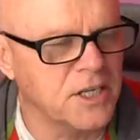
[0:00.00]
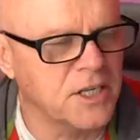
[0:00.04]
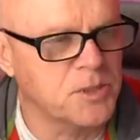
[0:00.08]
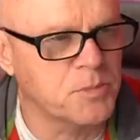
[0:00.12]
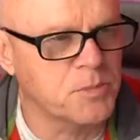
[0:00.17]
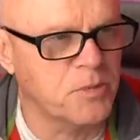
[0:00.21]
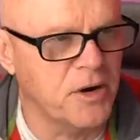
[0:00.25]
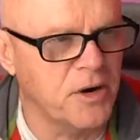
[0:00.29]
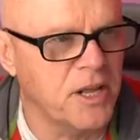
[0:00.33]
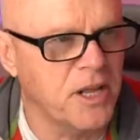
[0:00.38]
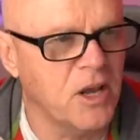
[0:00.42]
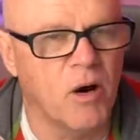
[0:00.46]
is
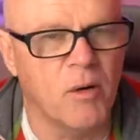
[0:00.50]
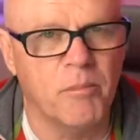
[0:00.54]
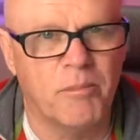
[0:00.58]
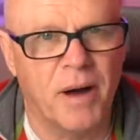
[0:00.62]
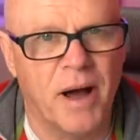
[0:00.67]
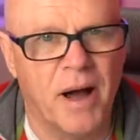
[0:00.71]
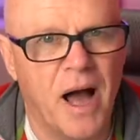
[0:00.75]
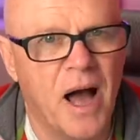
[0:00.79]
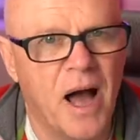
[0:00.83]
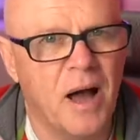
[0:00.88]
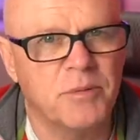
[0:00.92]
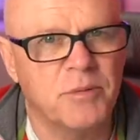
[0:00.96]
pretty on
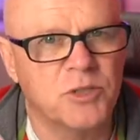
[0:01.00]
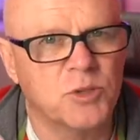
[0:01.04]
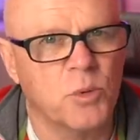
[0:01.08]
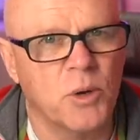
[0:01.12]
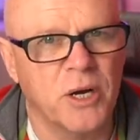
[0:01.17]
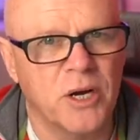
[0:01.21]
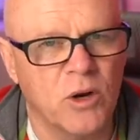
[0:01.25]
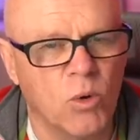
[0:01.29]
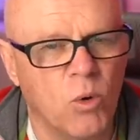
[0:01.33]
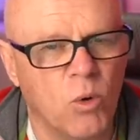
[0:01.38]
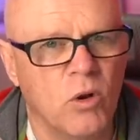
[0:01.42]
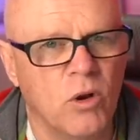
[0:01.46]
par
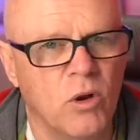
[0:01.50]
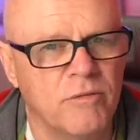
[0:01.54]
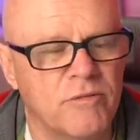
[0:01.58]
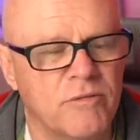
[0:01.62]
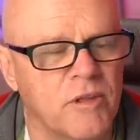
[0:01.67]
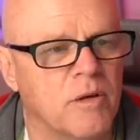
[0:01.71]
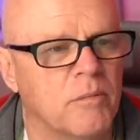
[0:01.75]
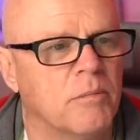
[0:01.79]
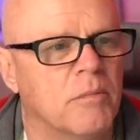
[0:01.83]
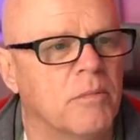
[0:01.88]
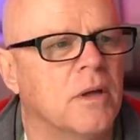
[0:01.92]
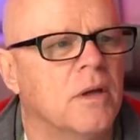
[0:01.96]
between all of
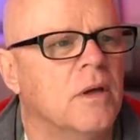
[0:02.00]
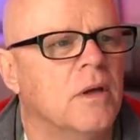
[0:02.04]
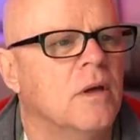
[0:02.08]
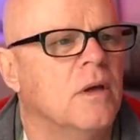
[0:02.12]
them.